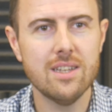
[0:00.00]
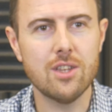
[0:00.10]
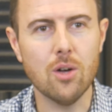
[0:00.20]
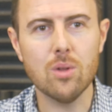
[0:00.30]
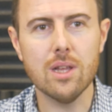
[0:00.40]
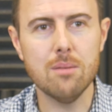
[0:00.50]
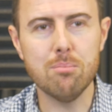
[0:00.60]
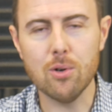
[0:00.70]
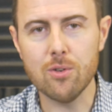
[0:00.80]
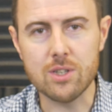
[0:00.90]
Don't learn
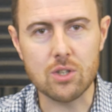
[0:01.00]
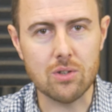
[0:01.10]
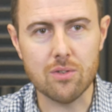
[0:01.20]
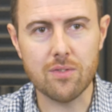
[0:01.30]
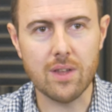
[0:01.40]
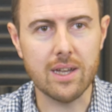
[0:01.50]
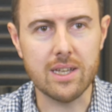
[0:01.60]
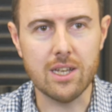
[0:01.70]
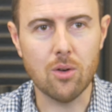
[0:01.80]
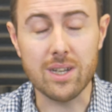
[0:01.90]
boring stuff that,
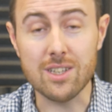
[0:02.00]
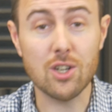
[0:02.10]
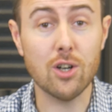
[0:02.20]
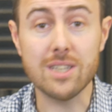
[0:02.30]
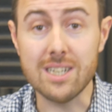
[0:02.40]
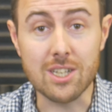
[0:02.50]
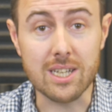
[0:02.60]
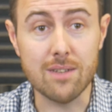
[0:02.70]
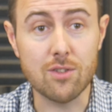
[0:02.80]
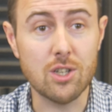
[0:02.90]
a guitar teacher
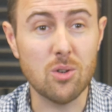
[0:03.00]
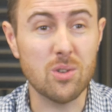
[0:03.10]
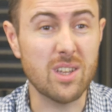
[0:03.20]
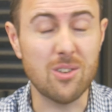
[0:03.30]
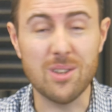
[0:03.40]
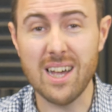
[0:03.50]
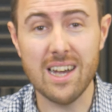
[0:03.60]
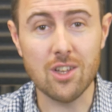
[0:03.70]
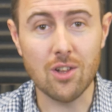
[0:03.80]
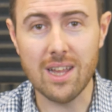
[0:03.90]
gives you or that you
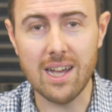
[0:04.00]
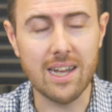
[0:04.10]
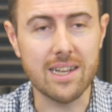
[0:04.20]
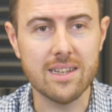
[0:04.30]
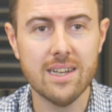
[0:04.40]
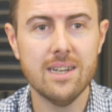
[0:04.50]
learn online.